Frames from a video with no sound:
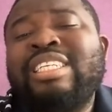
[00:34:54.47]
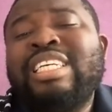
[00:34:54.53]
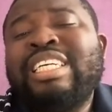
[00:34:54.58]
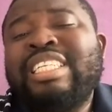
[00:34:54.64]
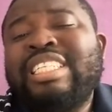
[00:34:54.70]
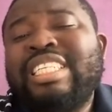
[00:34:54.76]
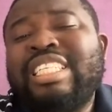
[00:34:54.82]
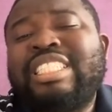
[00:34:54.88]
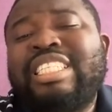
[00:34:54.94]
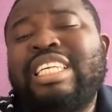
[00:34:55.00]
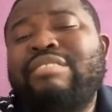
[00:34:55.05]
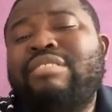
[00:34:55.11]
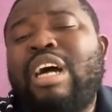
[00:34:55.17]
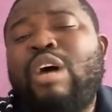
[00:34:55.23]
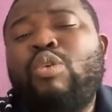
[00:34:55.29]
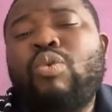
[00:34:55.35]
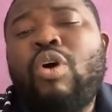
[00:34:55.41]
received
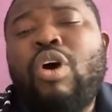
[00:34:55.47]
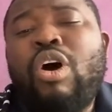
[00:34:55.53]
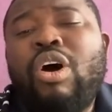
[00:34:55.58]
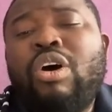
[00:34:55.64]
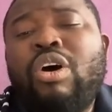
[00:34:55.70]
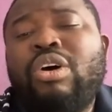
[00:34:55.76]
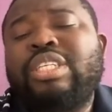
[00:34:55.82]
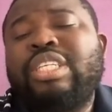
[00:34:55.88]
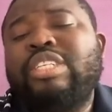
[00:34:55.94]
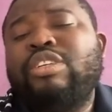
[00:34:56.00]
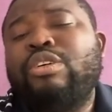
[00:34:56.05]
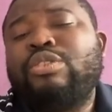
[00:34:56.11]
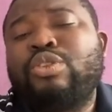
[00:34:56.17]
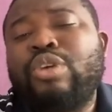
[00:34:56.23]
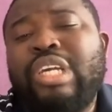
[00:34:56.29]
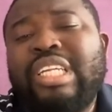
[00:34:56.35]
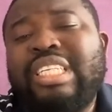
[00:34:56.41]
award,
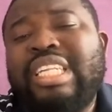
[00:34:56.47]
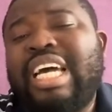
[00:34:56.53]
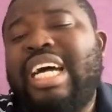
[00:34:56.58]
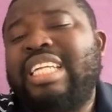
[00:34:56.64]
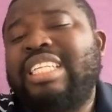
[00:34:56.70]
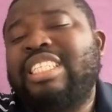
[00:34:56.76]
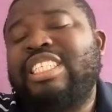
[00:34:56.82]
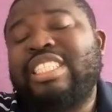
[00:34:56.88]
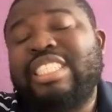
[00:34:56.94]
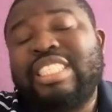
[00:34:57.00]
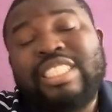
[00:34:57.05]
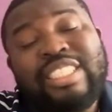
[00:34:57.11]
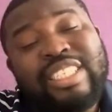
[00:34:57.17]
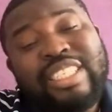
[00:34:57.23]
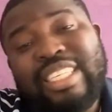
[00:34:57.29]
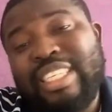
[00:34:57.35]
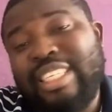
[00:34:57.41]
doing that,
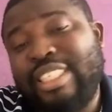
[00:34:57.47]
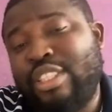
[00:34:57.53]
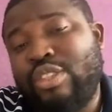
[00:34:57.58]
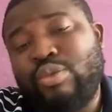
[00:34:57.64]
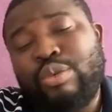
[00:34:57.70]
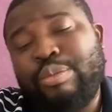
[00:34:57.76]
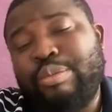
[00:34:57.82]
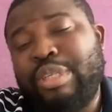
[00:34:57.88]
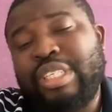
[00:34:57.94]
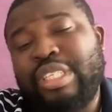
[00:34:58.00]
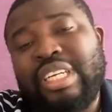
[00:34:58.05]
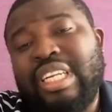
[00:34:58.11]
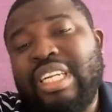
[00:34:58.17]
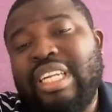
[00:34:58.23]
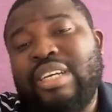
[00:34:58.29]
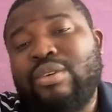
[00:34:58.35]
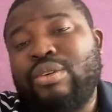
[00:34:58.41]
this would be
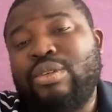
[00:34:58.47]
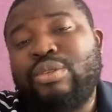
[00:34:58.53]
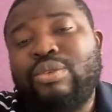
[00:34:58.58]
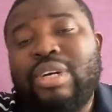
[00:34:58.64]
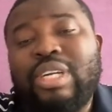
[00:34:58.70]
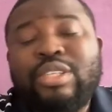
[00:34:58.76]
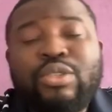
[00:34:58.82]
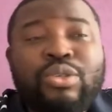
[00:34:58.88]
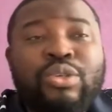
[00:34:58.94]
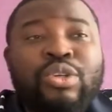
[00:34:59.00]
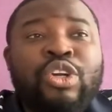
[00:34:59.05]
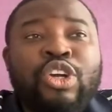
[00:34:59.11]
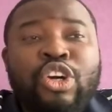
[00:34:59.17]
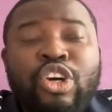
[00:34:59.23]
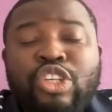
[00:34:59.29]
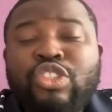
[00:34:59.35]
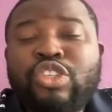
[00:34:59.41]
really a good one to
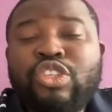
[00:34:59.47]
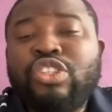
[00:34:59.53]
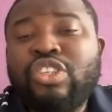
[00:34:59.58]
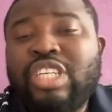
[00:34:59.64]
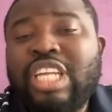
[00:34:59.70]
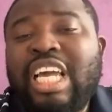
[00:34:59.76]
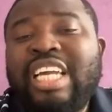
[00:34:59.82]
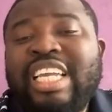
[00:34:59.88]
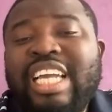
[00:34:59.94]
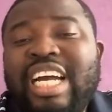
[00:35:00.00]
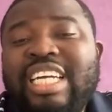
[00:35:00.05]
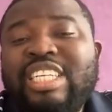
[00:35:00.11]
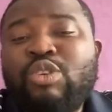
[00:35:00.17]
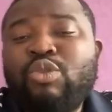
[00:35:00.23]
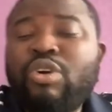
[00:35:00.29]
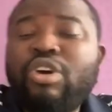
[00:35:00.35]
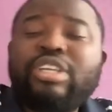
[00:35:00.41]
also show that, yeah,
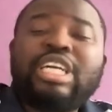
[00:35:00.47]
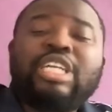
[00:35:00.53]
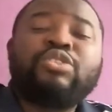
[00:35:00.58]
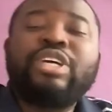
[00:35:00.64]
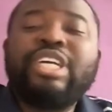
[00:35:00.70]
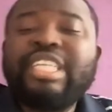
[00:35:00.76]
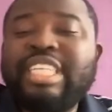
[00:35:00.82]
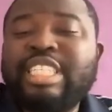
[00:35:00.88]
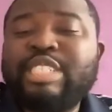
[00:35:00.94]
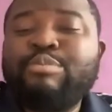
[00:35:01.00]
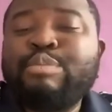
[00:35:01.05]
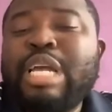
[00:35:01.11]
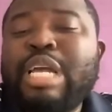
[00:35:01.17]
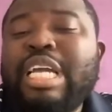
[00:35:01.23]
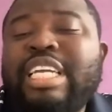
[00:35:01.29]
what you're doing is making